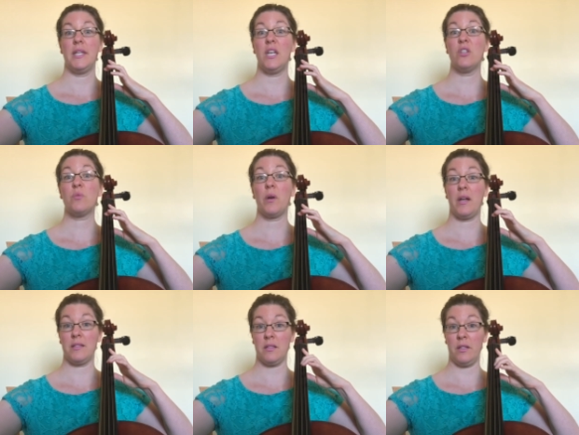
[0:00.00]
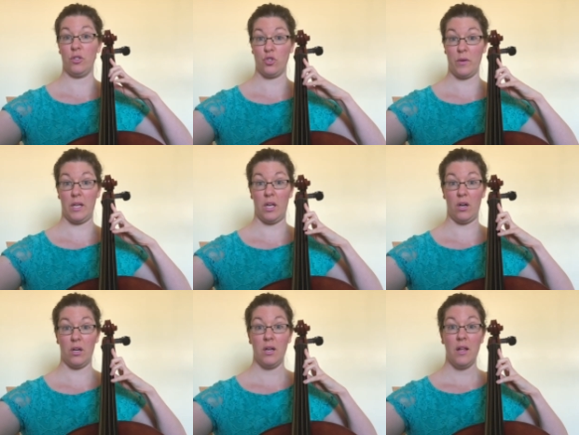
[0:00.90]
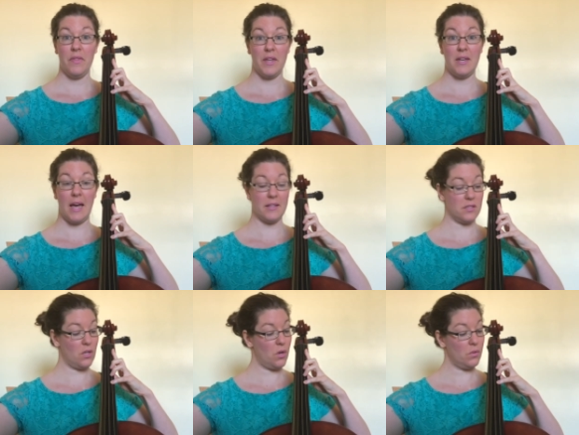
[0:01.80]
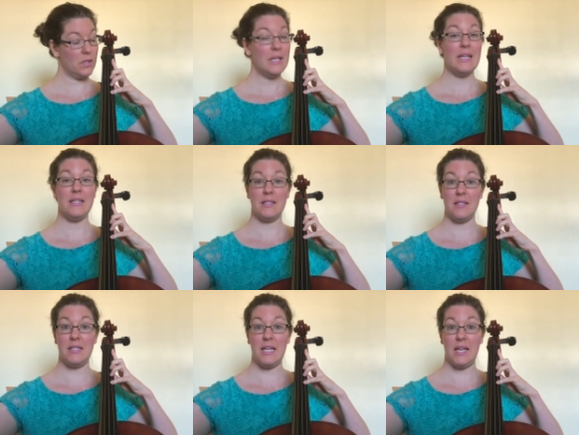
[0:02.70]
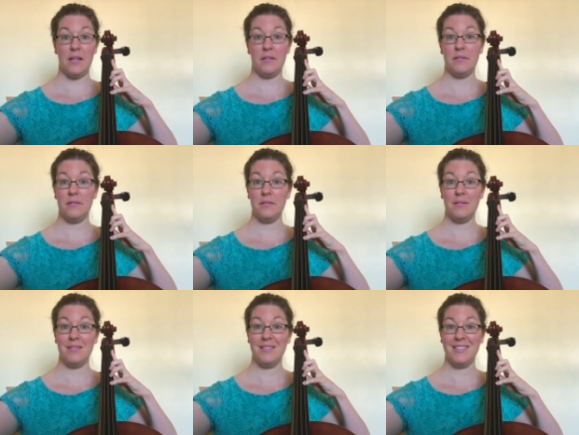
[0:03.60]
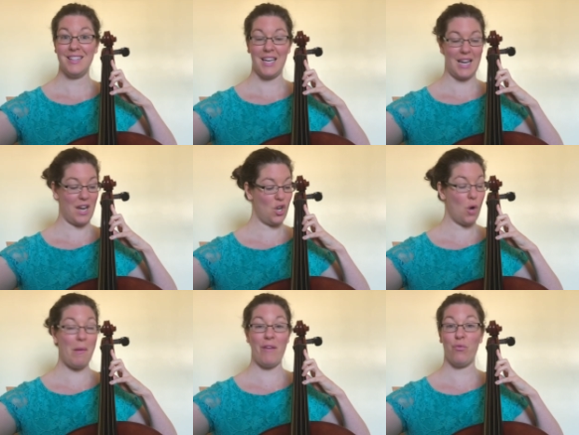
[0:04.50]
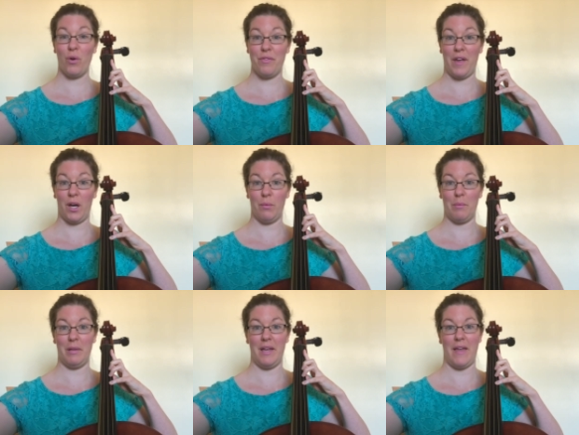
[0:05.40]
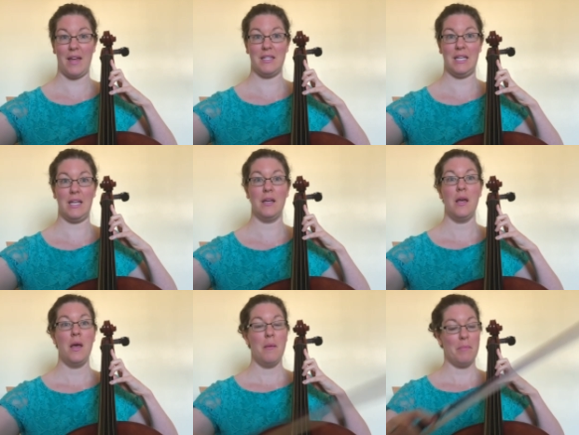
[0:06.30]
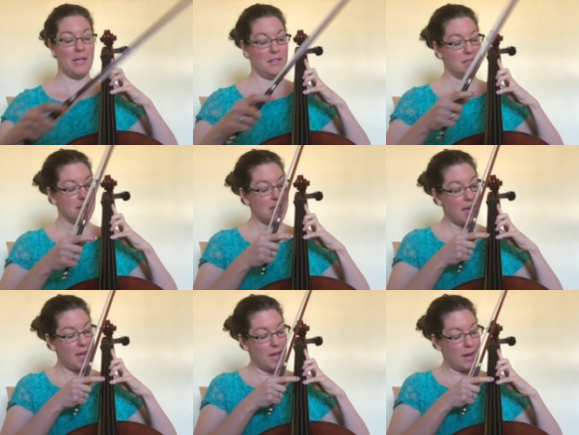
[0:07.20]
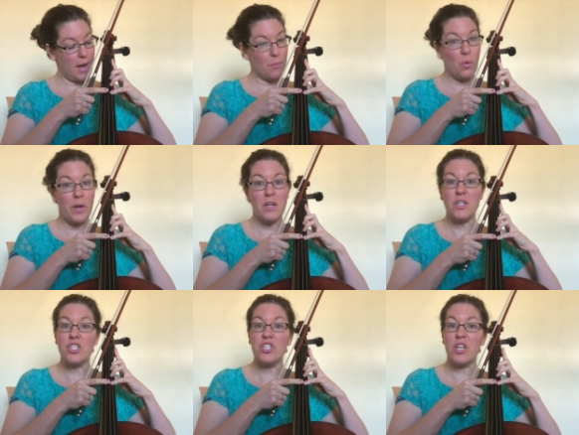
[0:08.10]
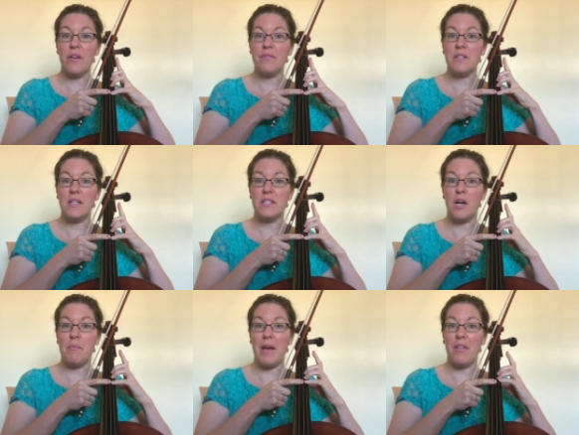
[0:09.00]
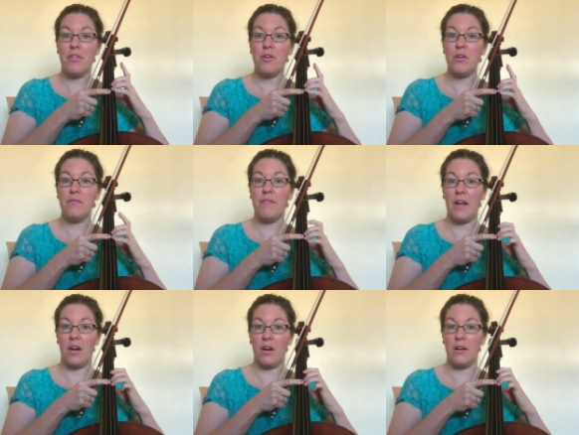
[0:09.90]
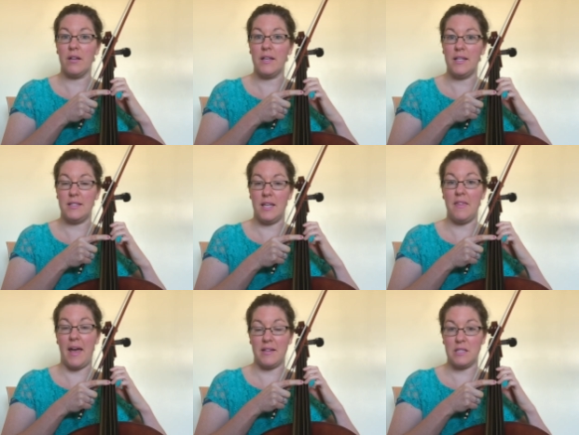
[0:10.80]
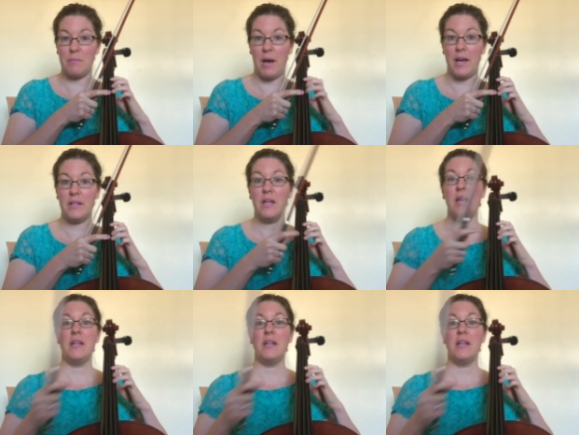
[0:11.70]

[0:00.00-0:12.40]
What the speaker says: Here's where it gets a little trickier. The next note is a D, and I know my fourth finger would play that D, but instead I'm going to shift until my third finger is in that spot